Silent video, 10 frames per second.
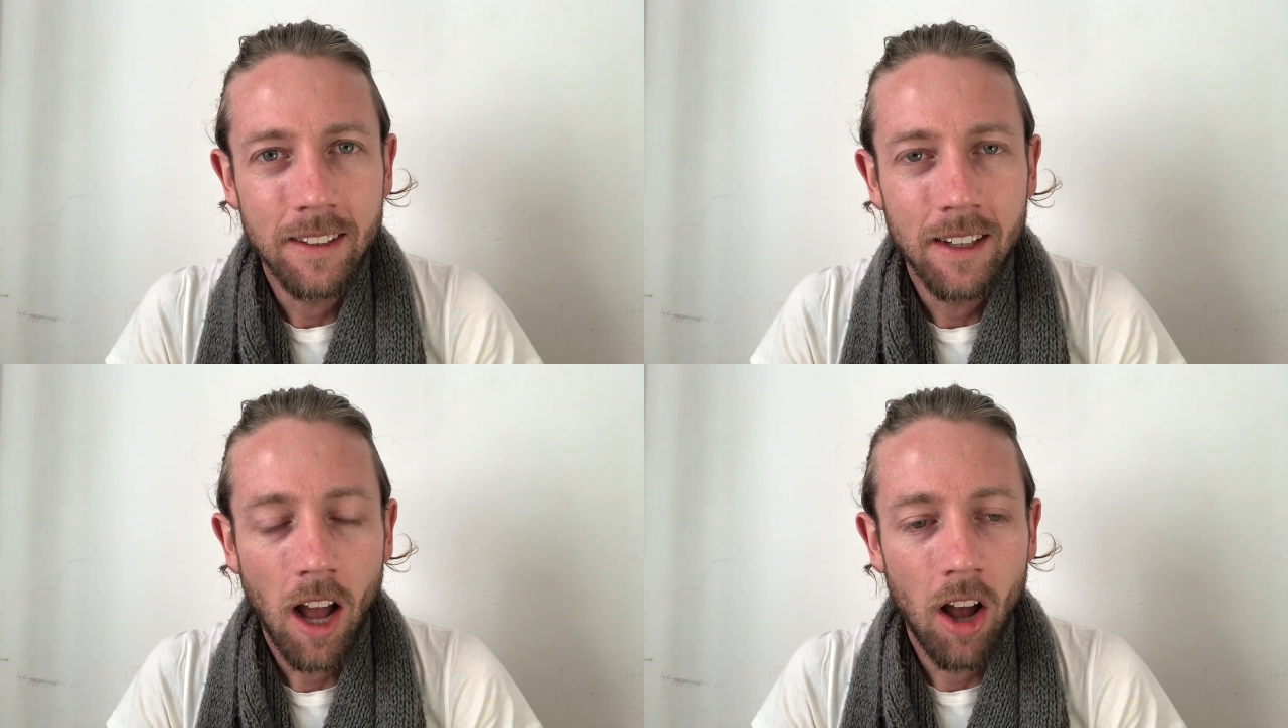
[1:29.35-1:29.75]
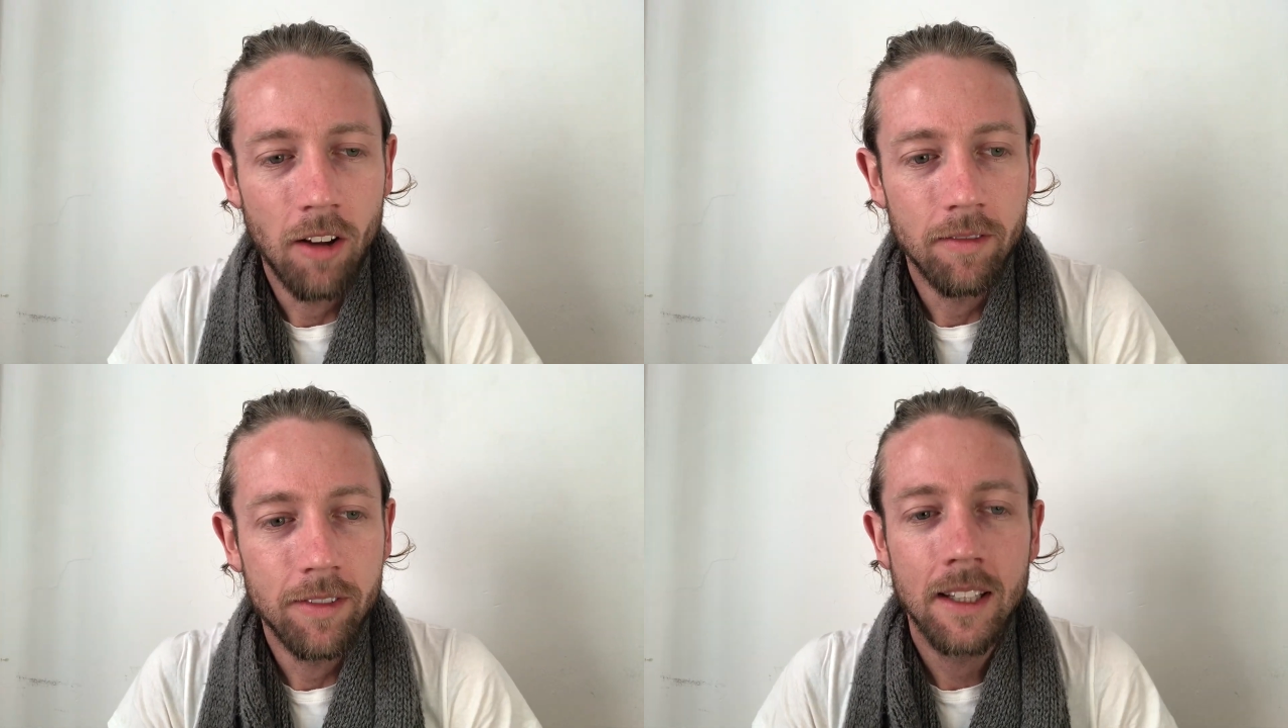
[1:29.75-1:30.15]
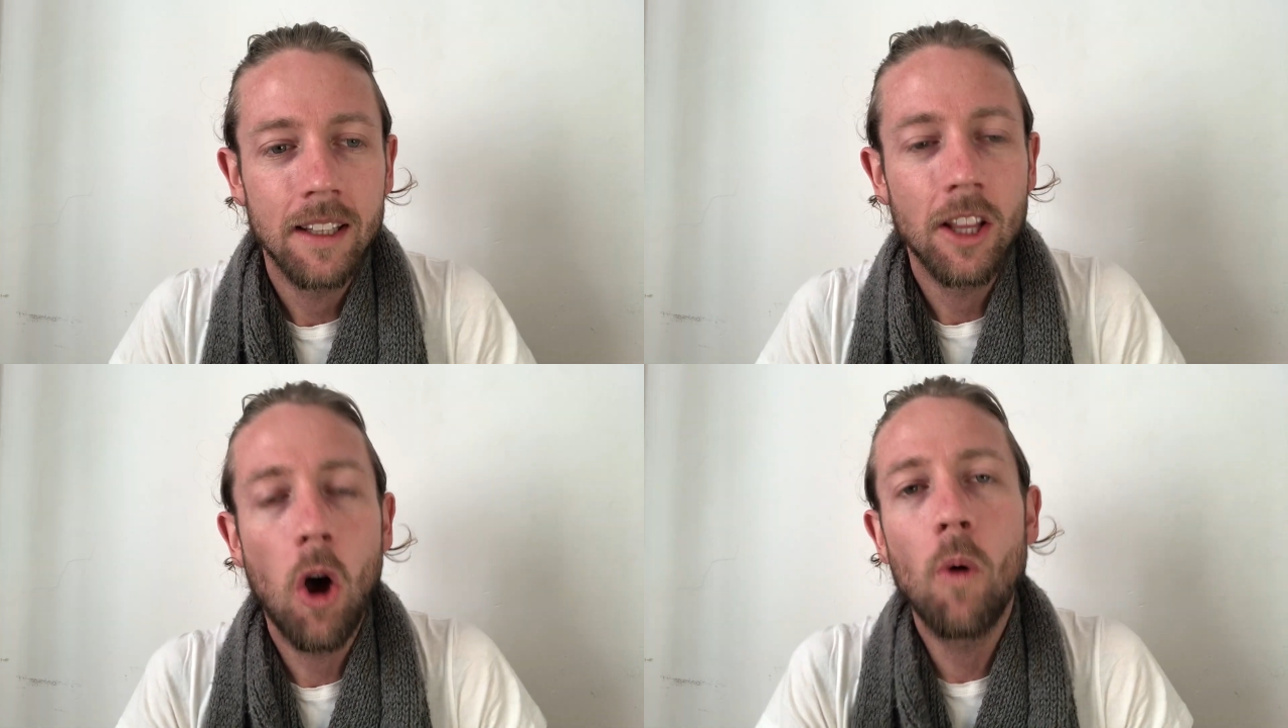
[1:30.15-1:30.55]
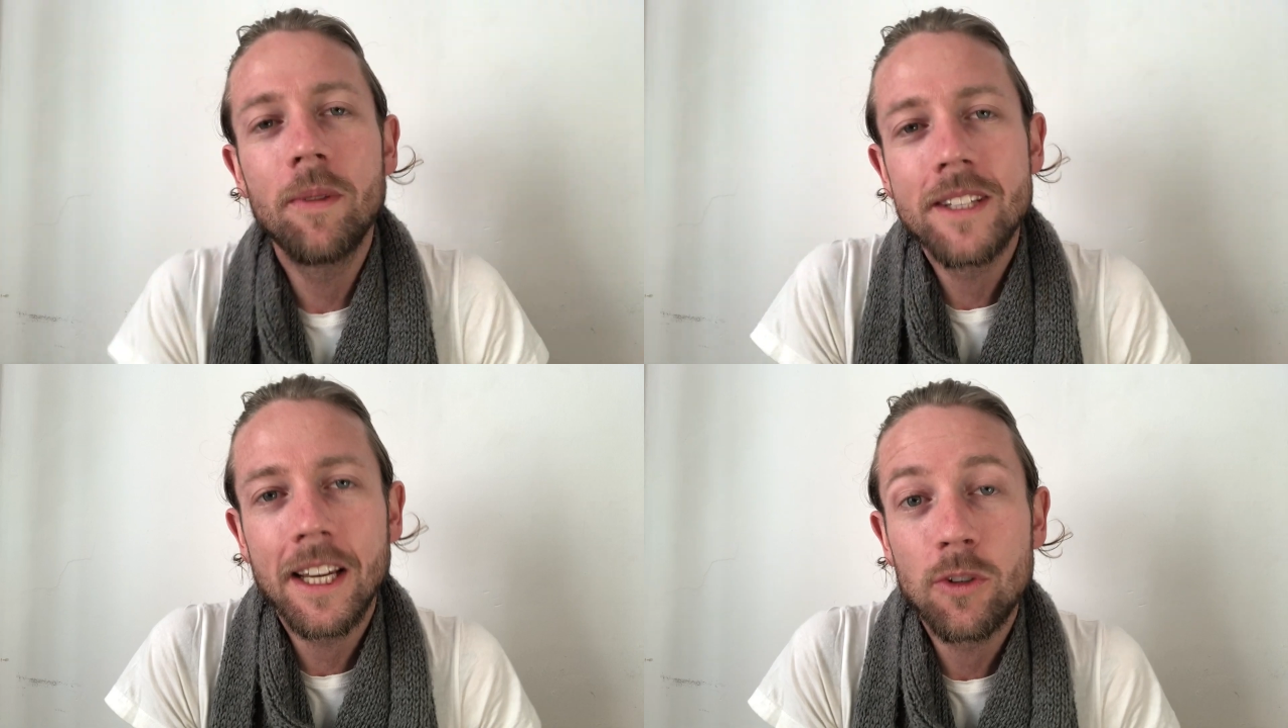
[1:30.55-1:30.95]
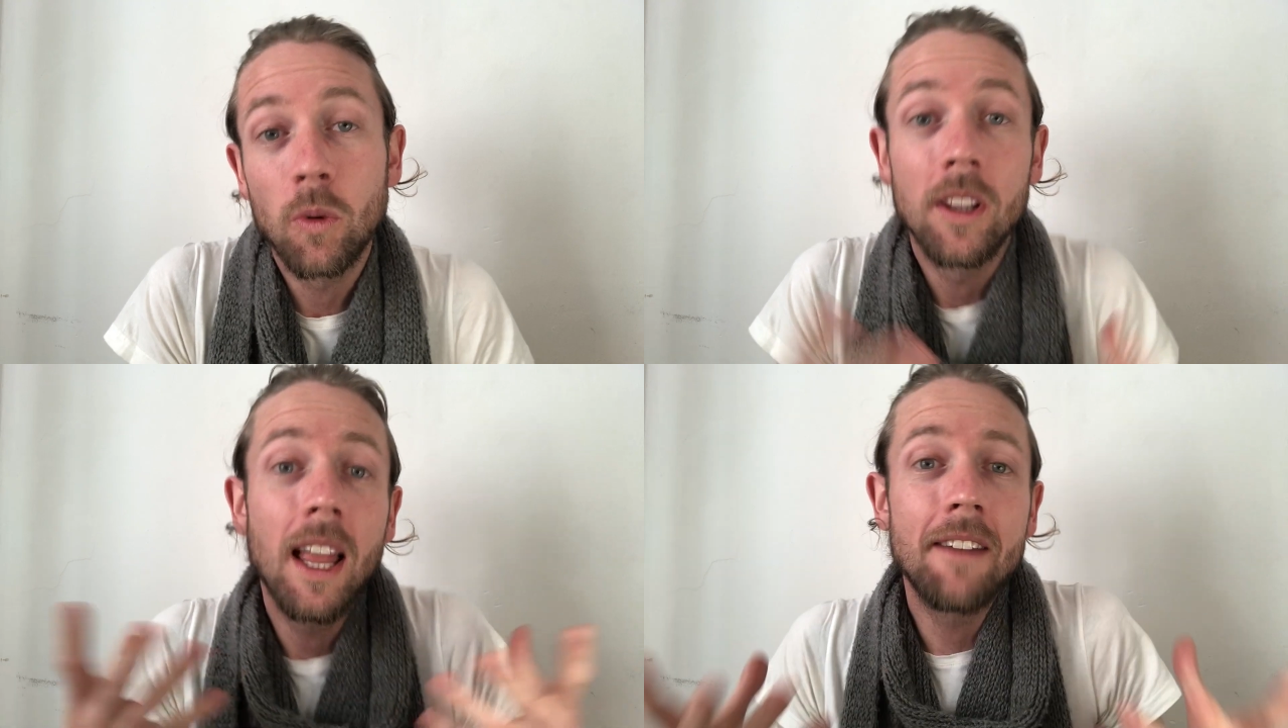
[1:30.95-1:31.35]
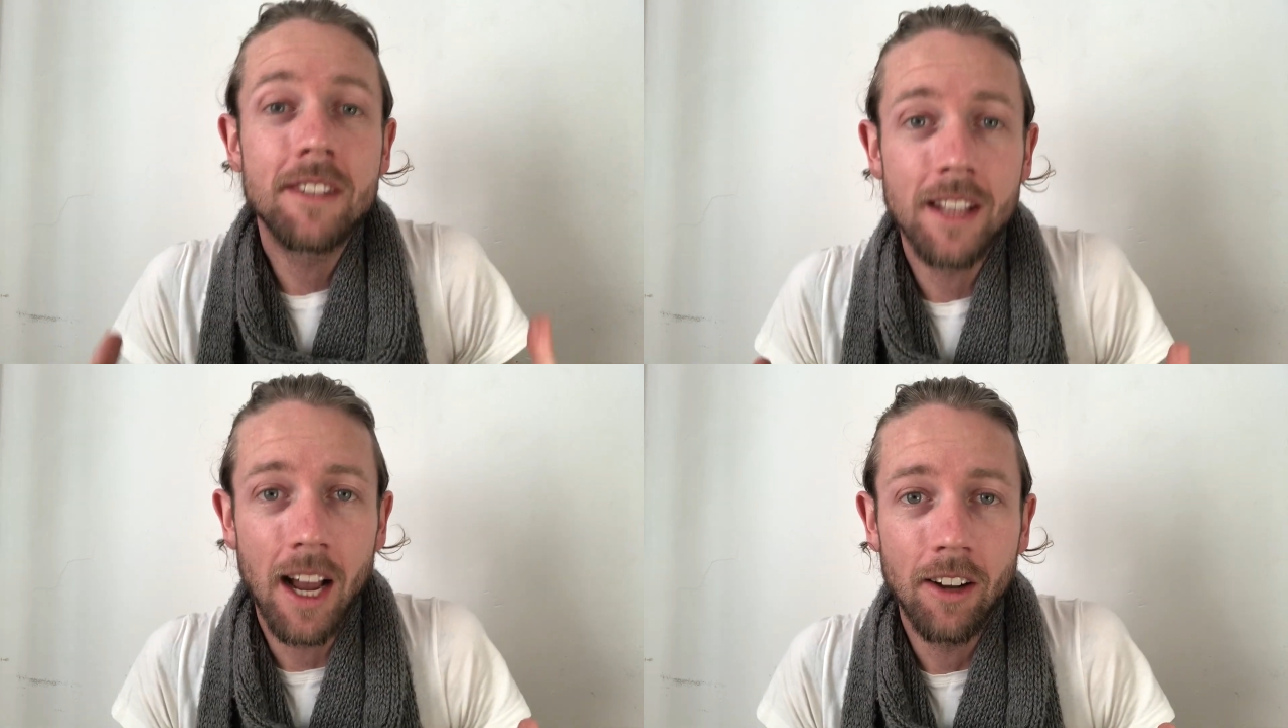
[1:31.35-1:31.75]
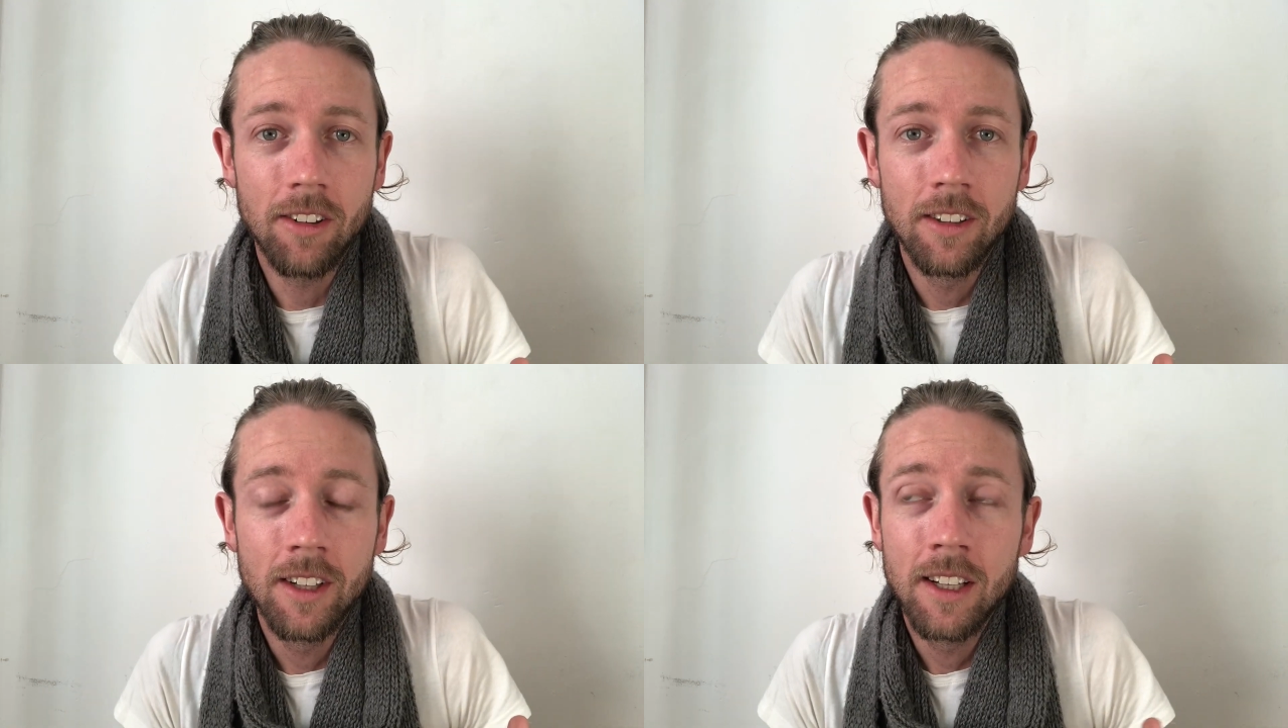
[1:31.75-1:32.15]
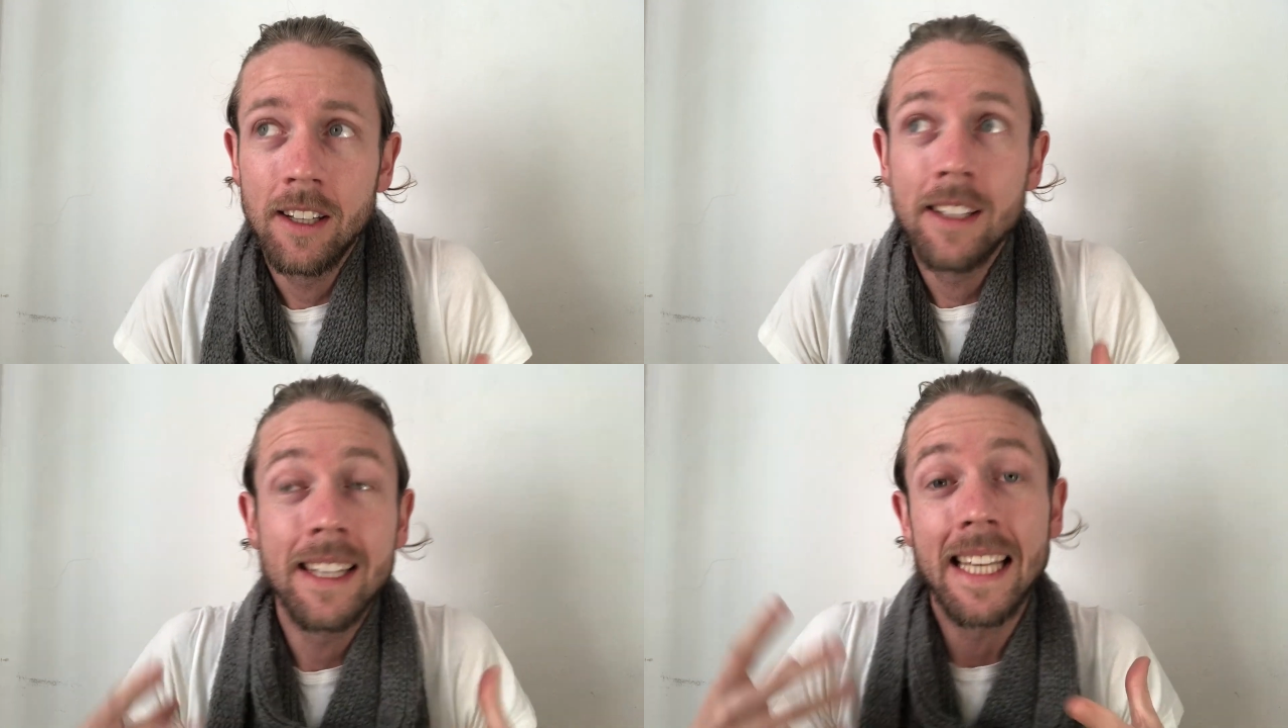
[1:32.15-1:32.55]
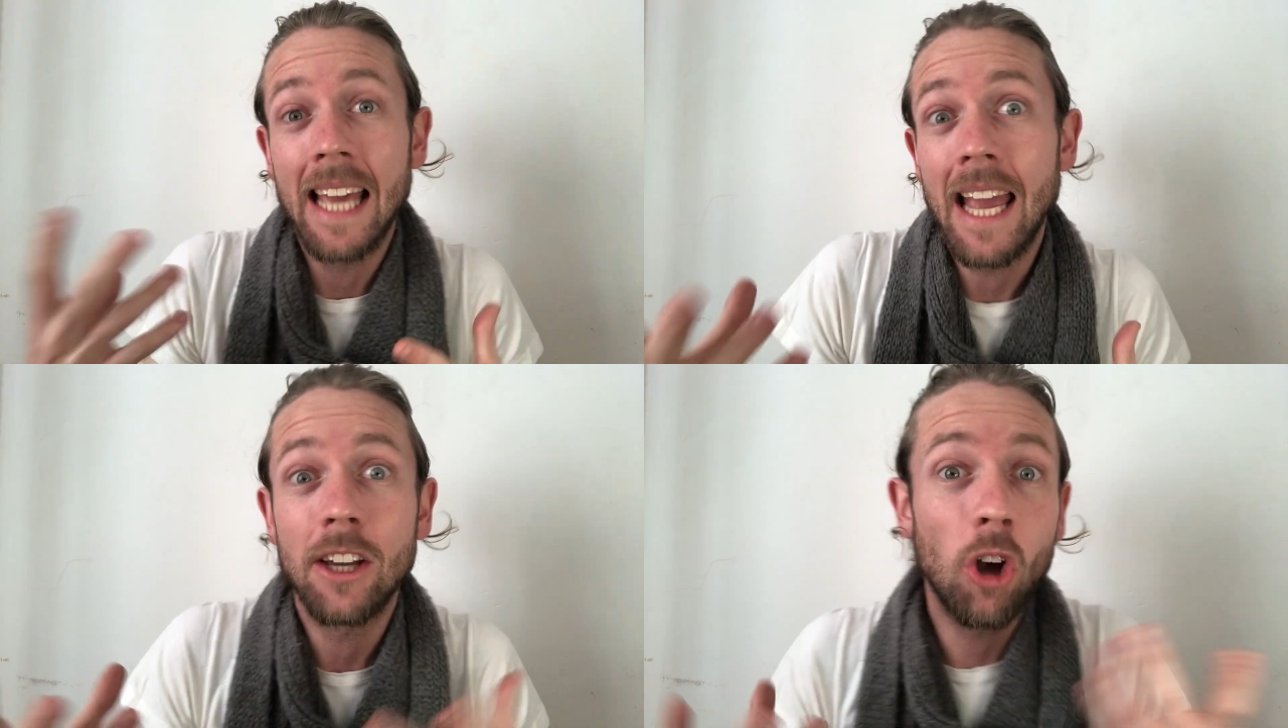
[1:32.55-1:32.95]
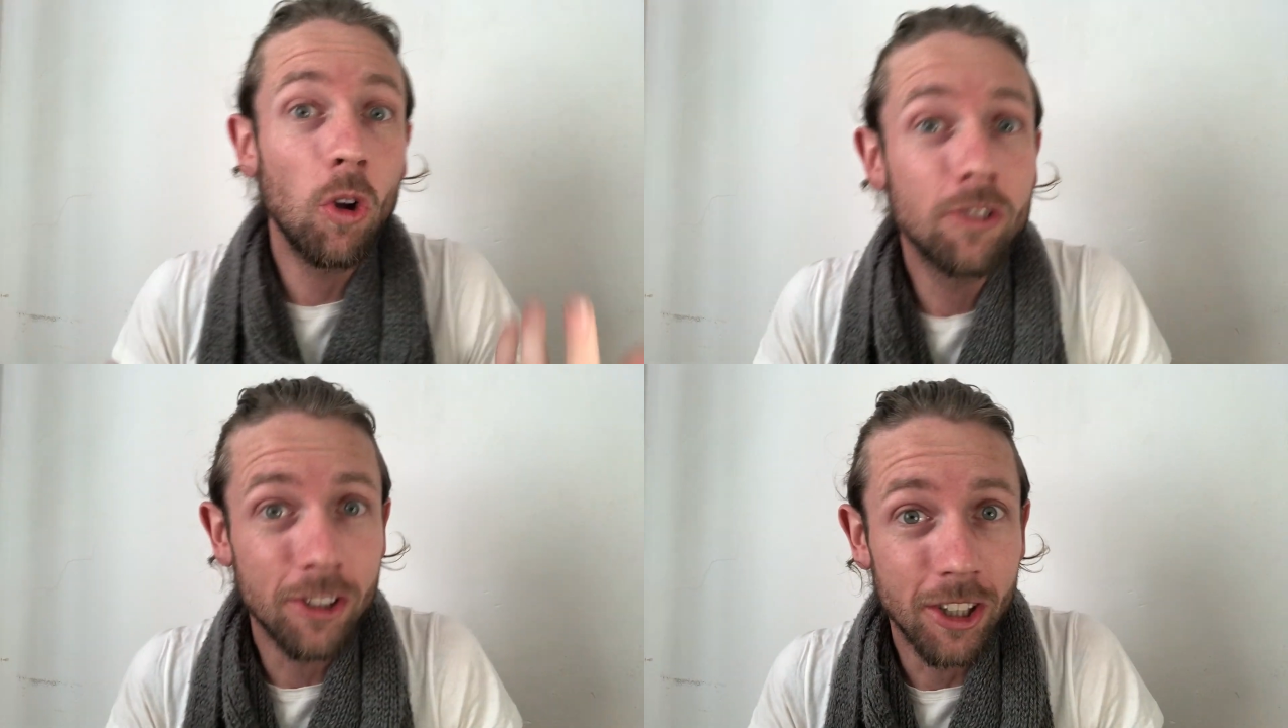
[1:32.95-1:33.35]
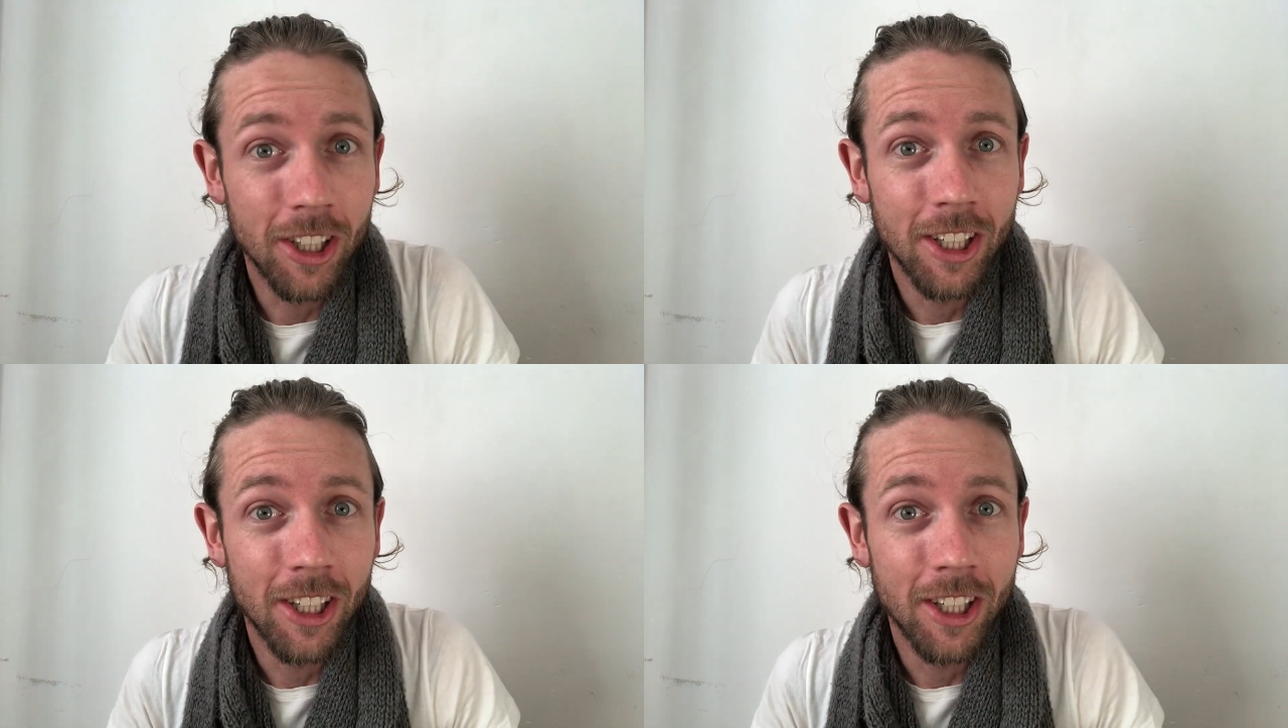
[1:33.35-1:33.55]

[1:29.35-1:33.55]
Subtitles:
of the homosexual lifestyle, the gay culture,